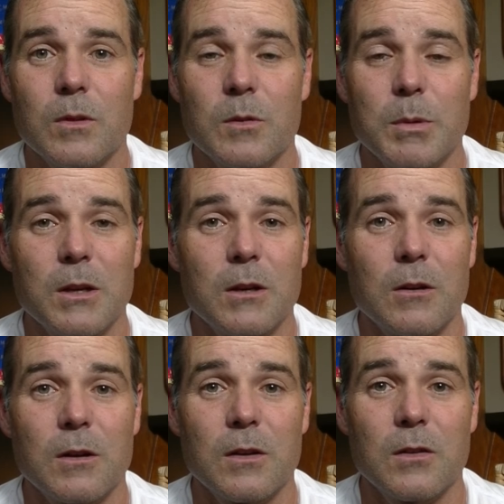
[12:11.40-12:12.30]
the
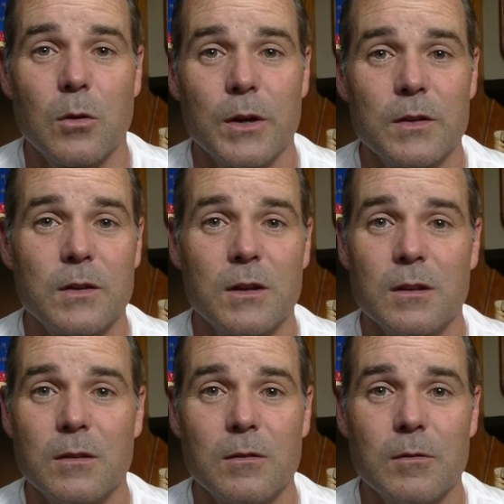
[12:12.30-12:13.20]
spinnaker is
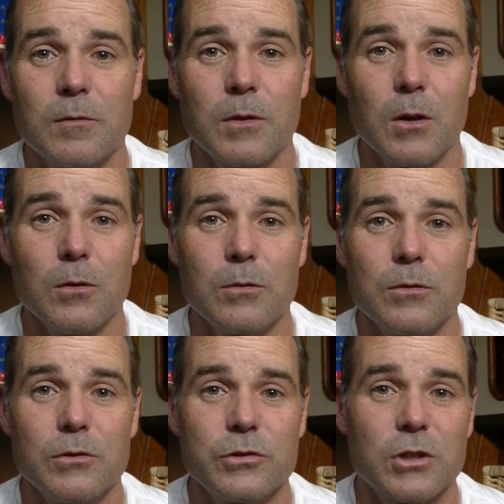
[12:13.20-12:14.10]
hoisted,
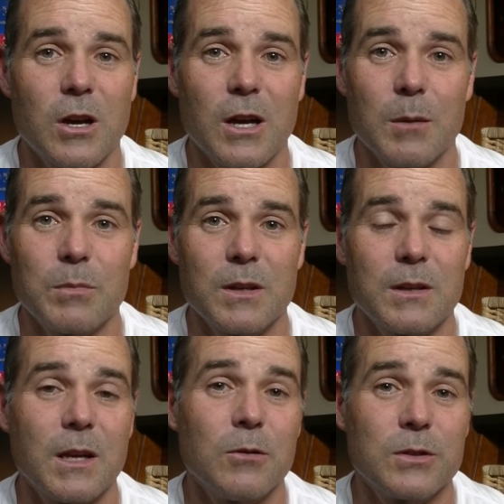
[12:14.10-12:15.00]
flown, jibed,
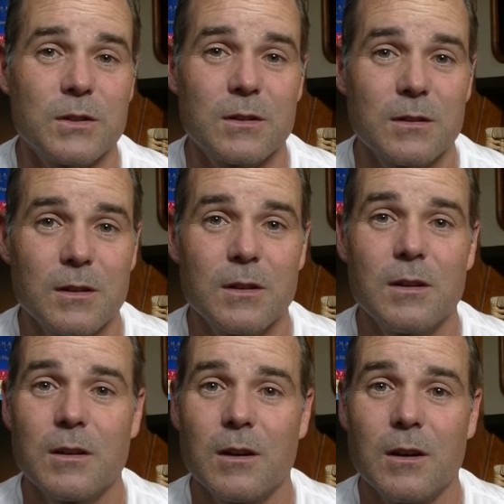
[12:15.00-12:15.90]
and doused
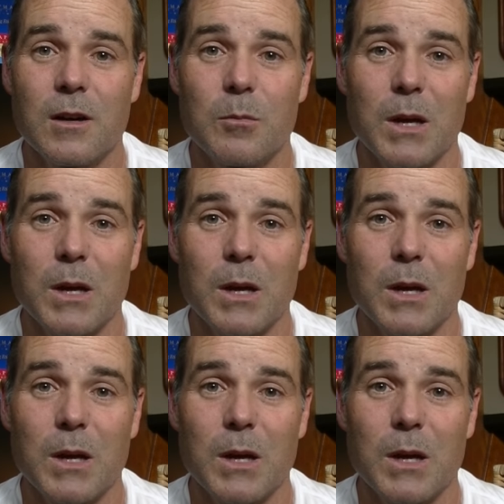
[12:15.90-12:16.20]
on